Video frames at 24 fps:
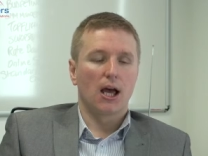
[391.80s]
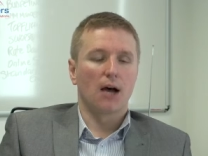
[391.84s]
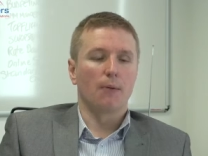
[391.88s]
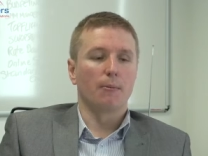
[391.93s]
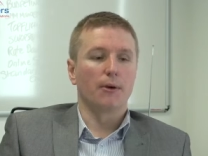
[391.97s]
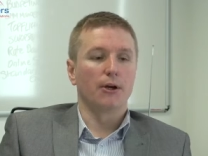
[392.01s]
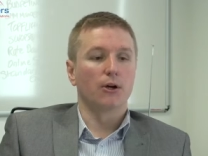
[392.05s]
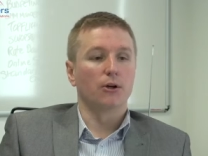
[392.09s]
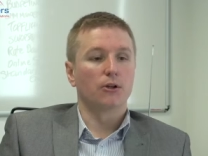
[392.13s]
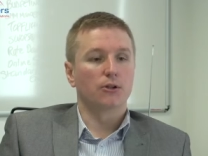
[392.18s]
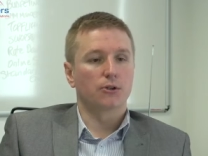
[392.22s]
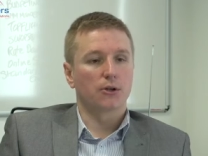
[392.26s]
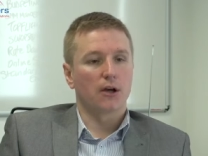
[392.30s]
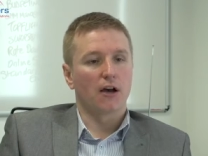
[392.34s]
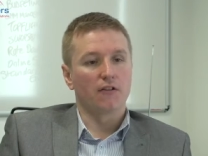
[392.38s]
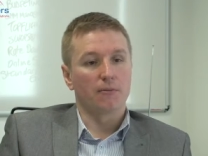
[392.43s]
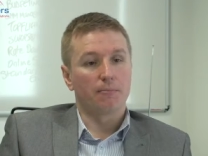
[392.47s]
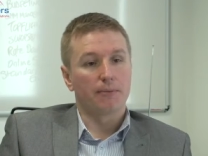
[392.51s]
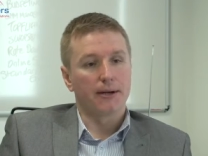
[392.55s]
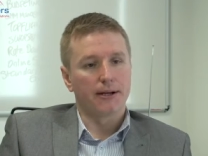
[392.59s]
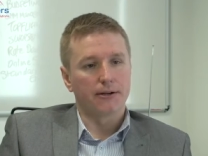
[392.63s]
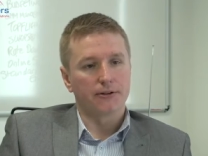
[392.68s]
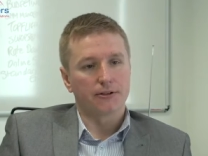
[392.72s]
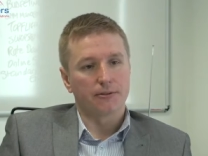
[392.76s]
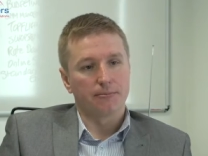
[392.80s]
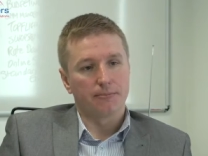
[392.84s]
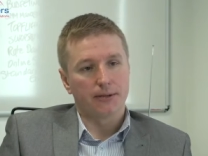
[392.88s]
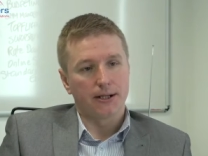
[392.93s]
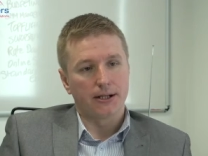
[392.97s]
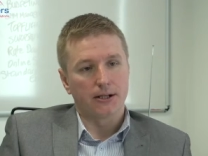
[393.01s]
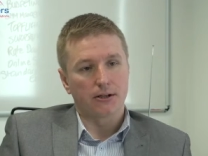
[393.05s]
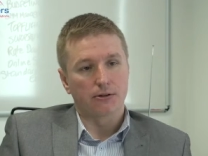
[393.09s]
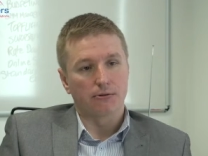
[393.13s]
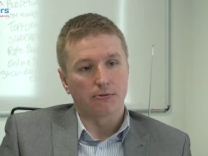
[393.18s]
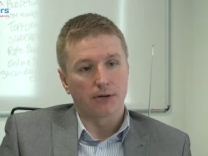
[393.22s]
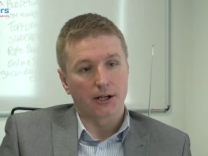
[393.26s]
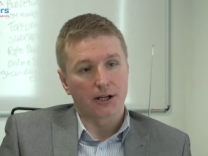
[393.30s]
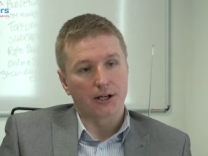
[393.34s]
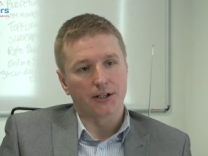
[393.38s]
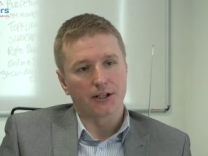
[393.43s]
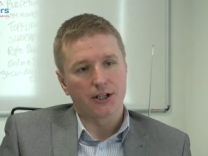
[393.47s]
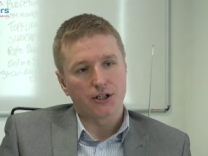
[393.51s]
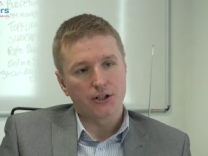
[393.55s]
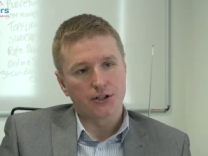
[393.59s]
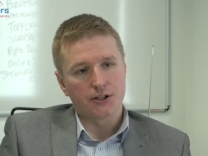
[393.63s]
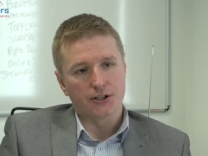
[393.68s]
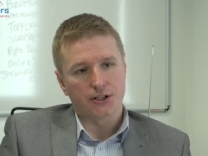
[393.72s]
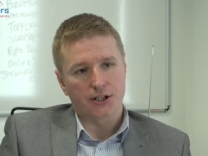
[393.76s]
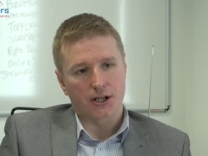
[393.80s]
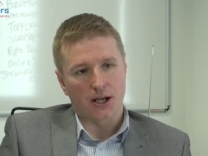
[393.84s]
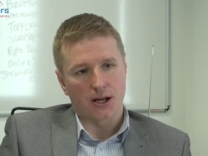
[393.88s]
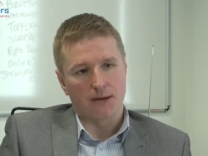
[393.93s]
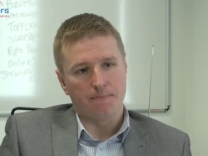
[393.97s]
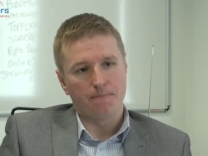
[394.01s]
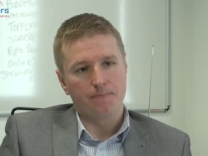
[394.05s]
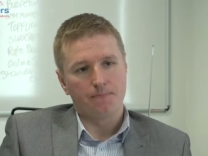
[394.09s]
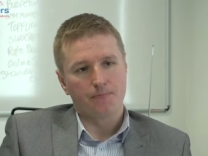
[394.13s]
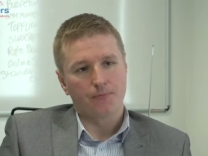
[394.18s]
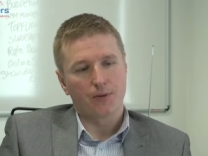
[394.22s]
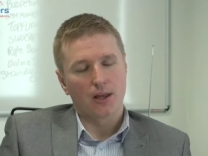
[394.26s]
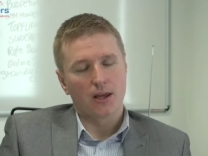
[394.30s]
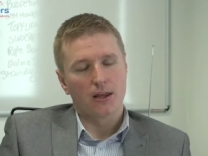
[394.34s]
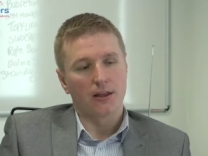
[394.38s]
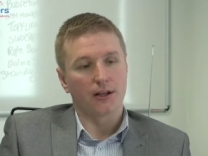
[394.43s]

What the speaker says: and we also have a peer-to-peer recognition scheme